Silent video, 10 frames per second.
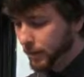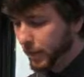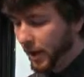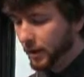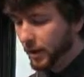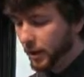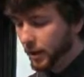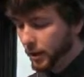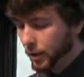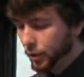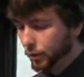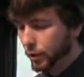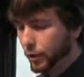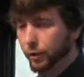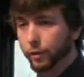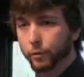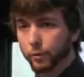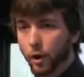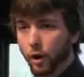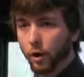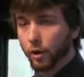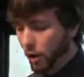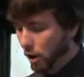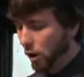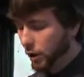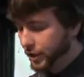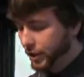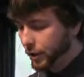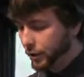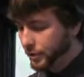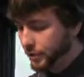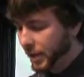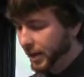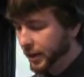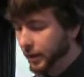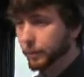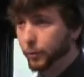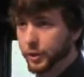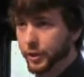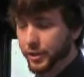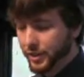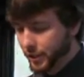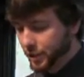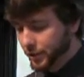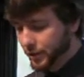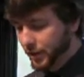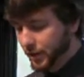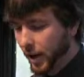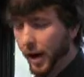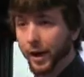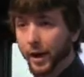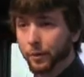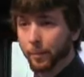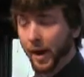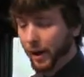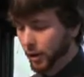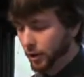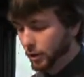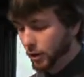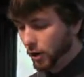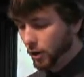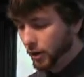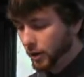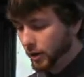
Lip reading: Maybe you learned through long, hard years of making unfortunate decisions that God had your back all along.